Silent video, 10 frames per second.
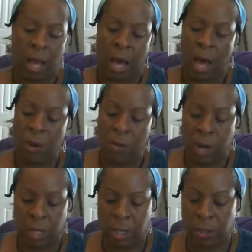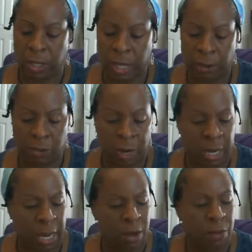I want you to get
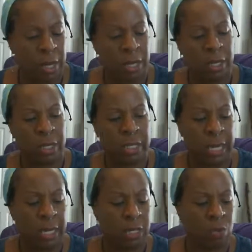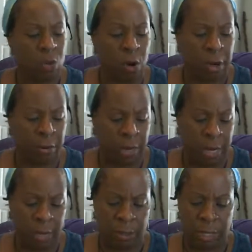ready. I want you to take some water
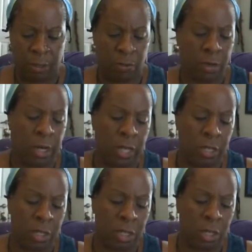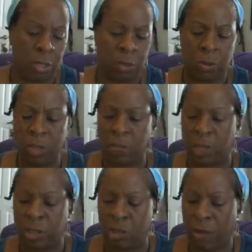in because we're going to do some
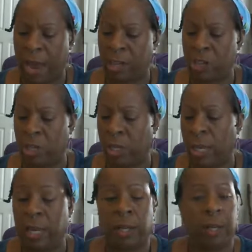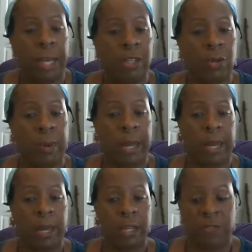extraction. And it's
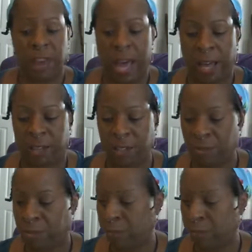quick. It's fast.